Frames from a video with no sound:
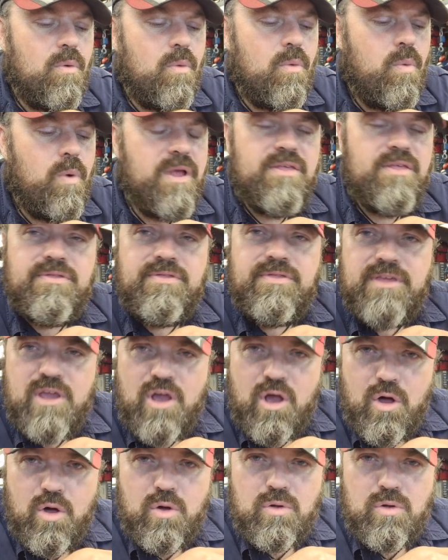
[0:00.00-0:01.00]
With the
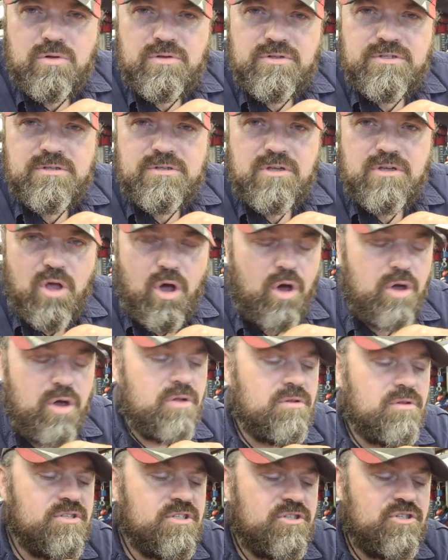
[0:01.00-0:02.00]
old
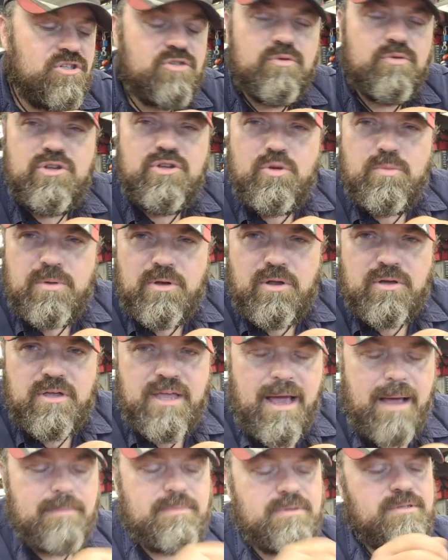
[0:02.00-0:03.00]
coils, just with new plug
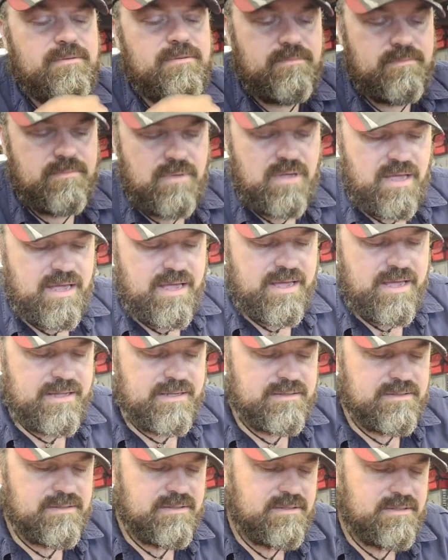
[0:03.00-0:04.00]
caps,
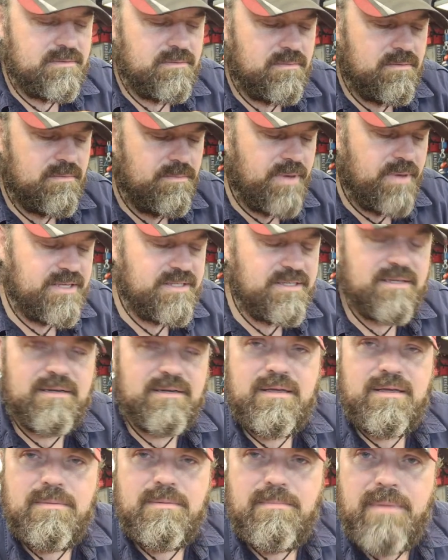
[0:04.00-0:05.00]
and
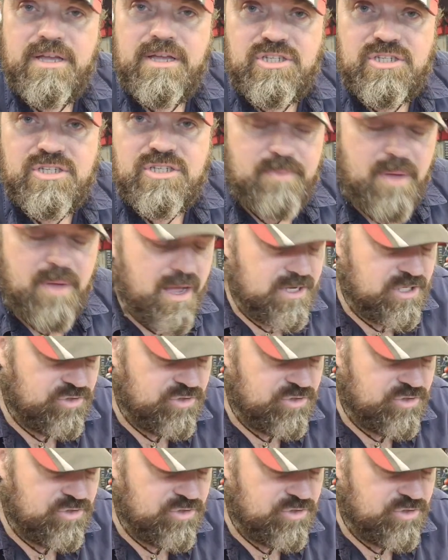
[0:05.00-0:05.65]
basically measure spark